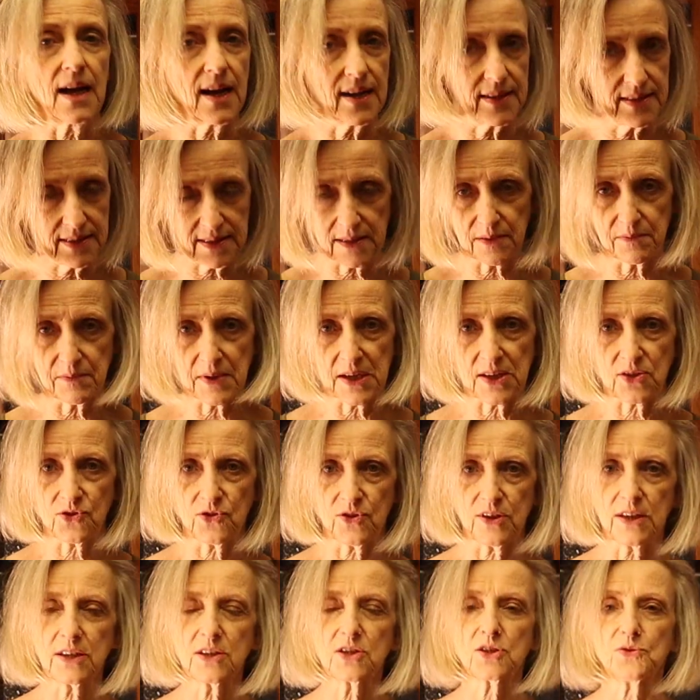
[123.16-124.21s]

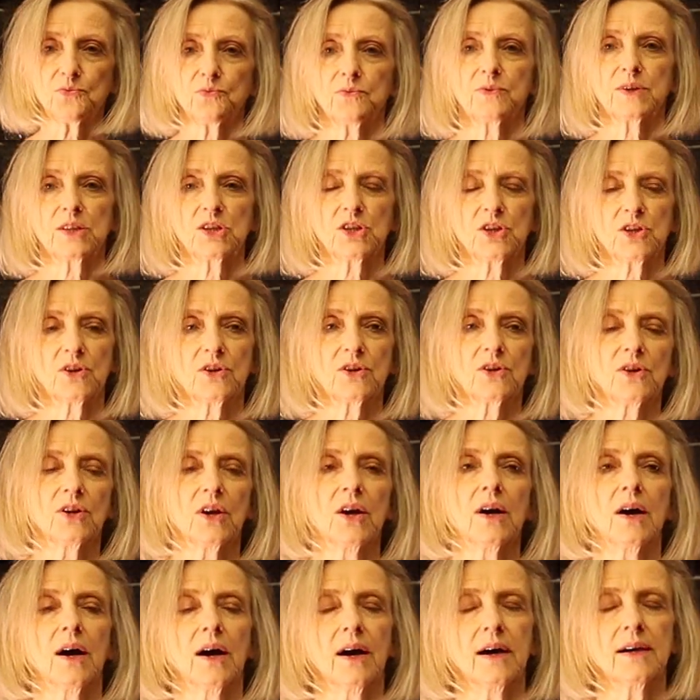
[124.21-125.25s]
isometrics, which are
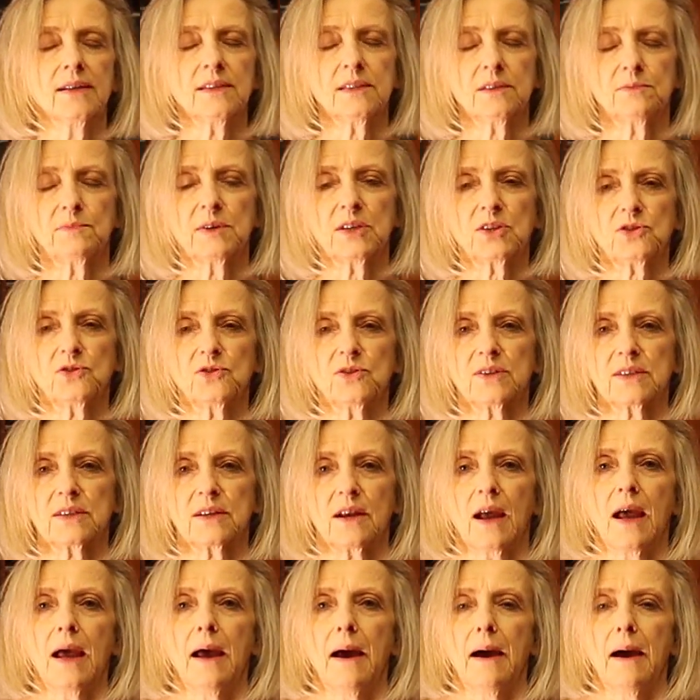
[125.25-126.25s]
isometric